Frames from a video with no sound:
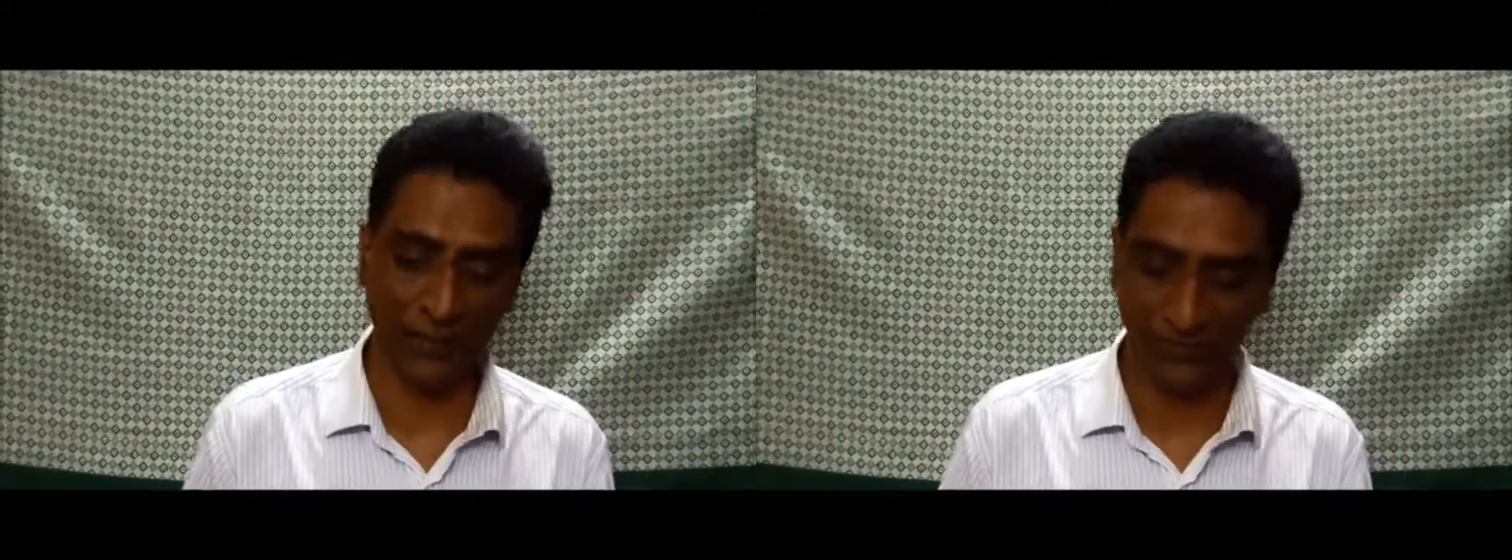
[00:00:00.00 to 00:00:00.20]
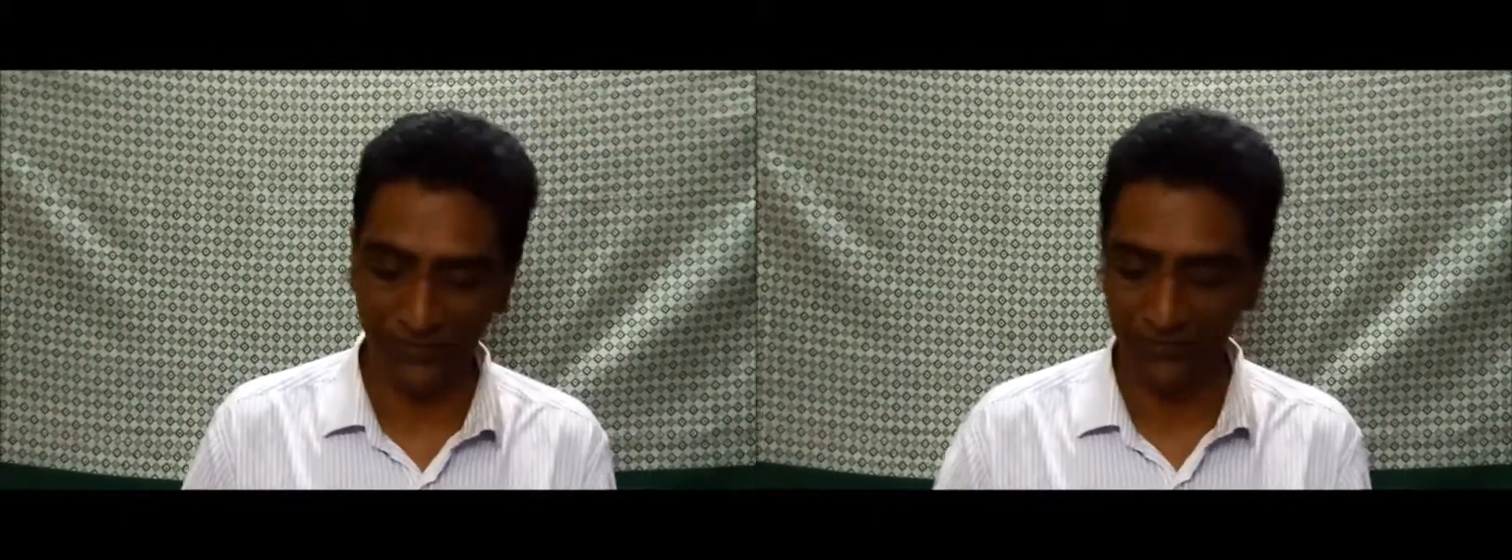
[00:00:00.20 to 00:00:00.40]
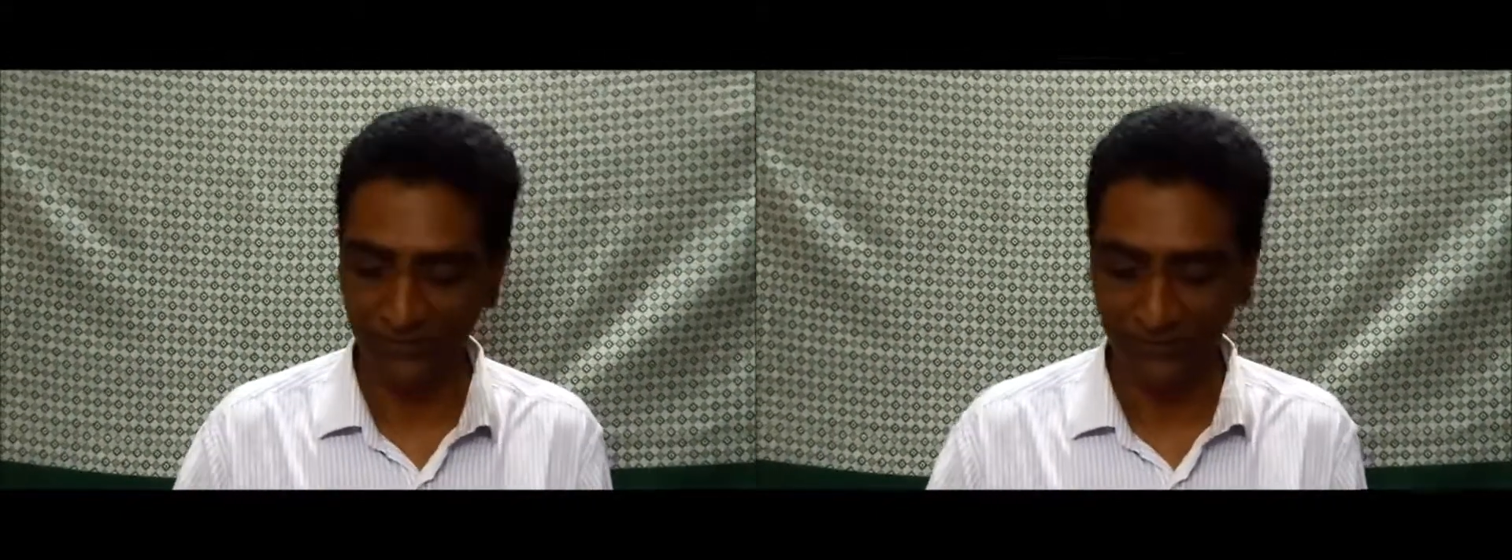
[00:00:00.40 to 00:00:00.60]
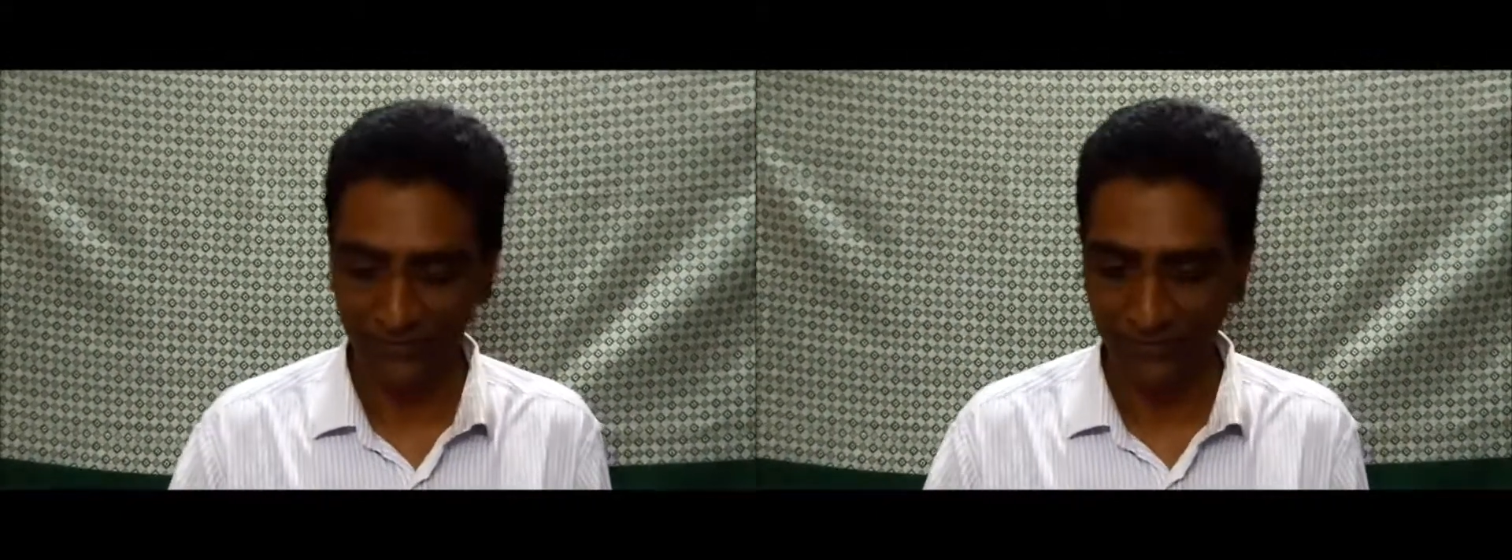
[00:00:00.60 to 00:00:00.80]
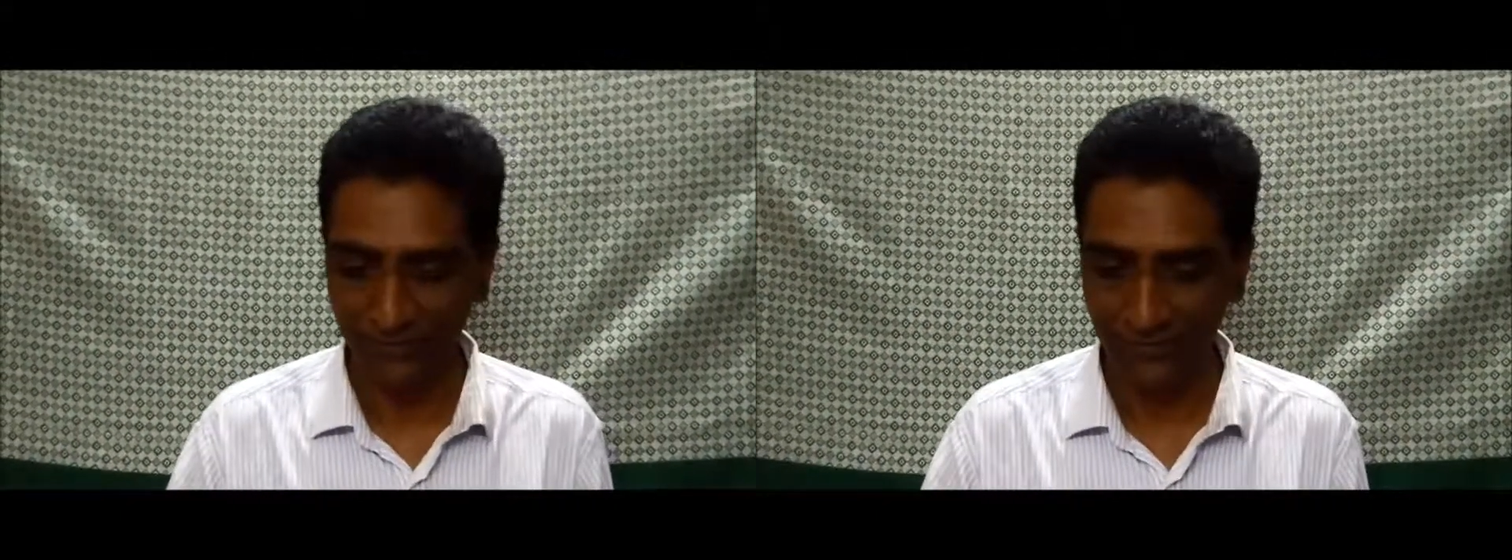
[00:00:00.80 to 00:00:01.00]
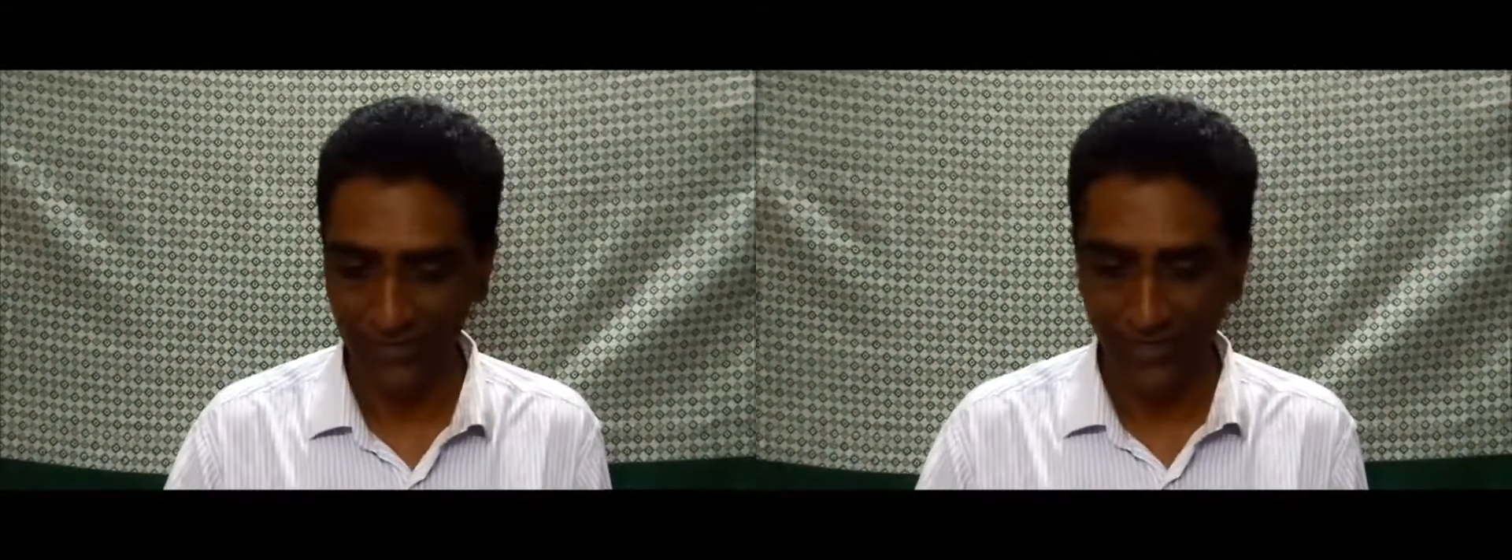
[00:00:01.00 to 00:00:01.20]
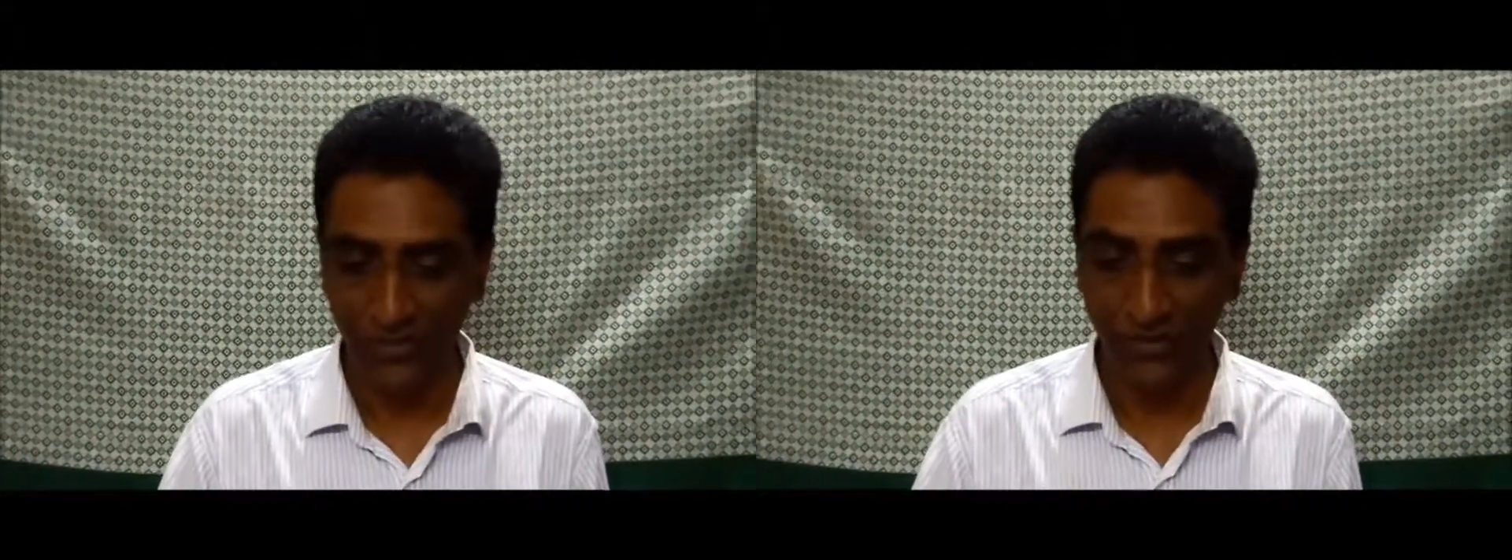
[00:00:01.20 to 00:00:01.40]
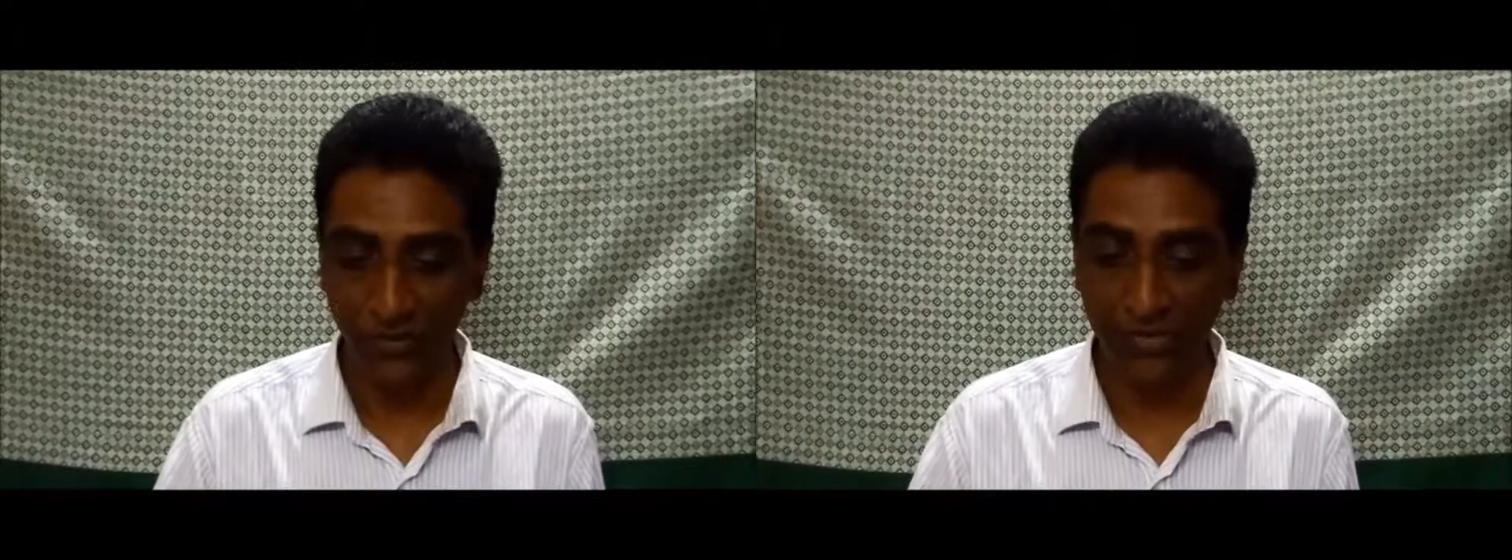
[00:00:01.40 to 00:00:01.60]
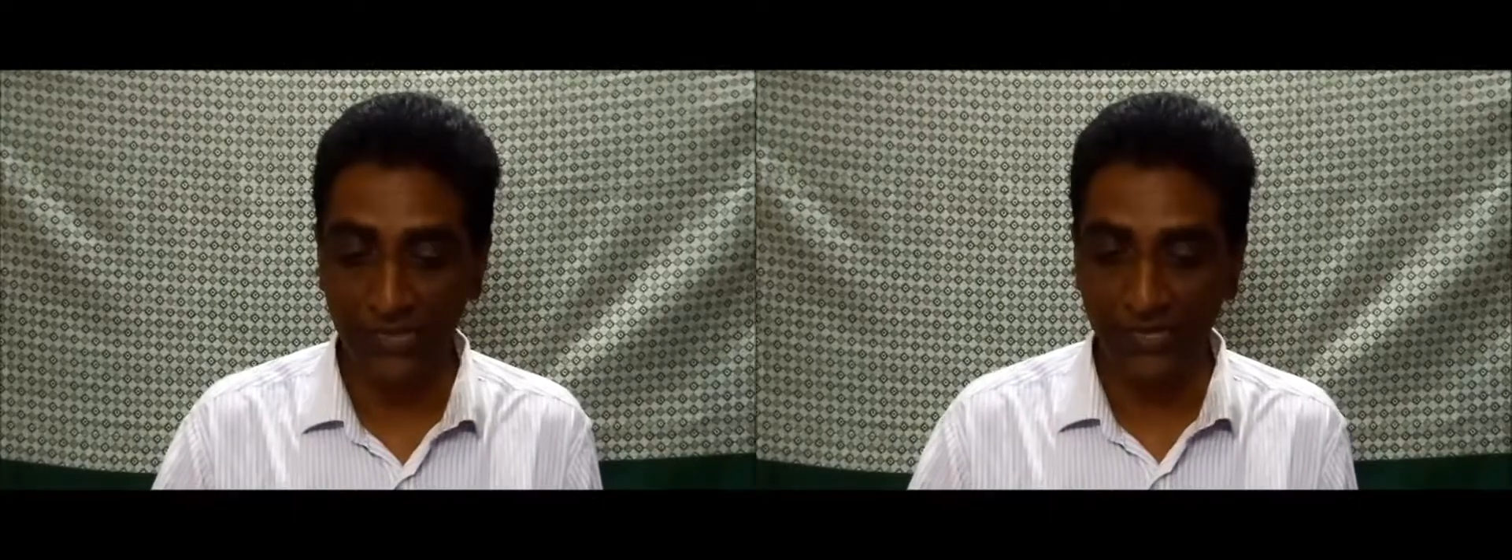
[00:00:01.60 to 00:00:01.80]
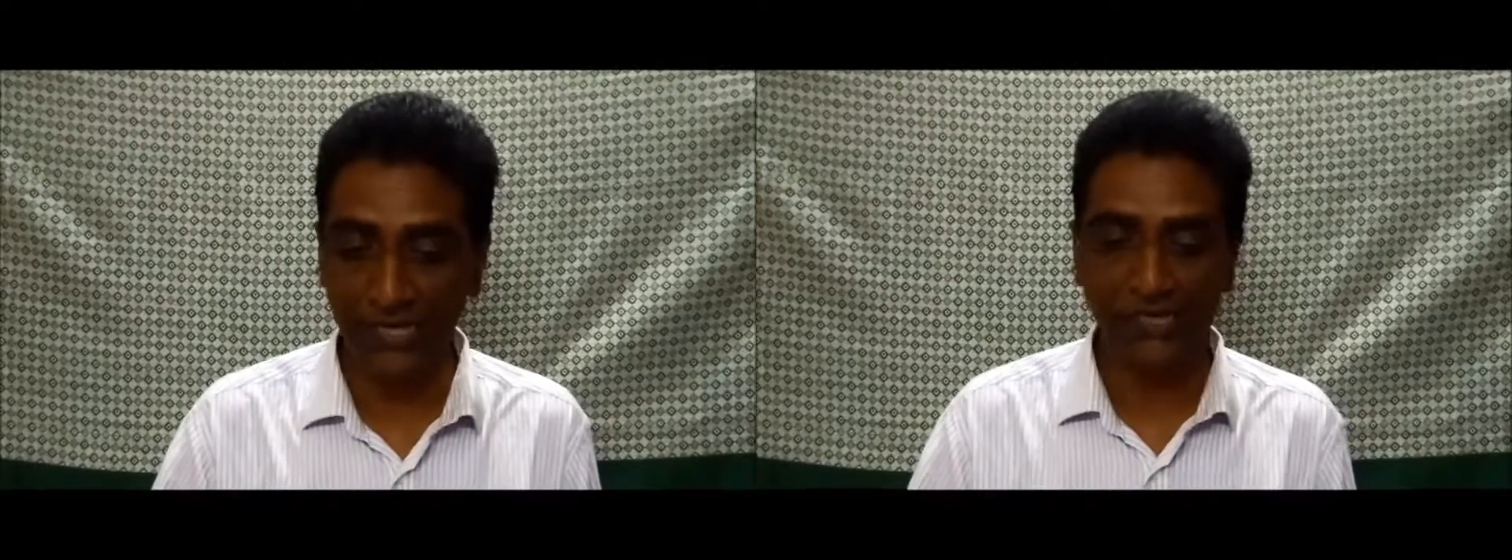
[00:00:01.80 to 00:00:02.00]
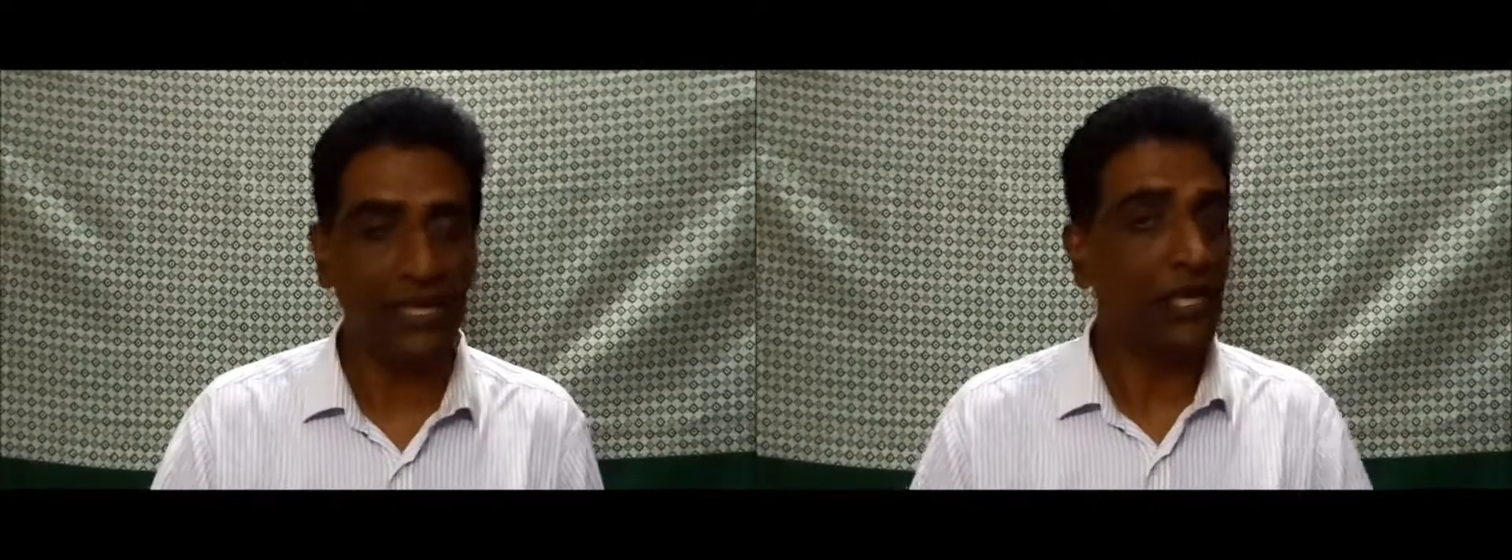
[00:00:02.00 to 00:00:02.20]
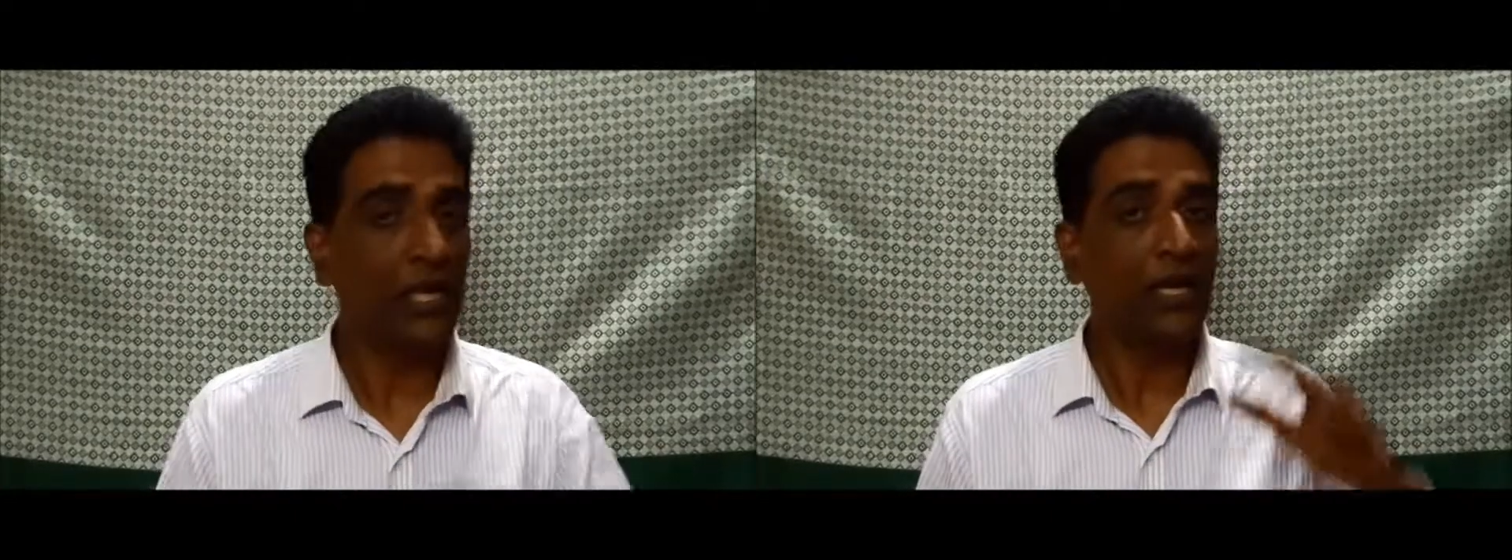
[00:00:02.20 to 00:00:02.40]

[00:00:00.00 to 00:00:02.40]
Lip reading: you? So he says,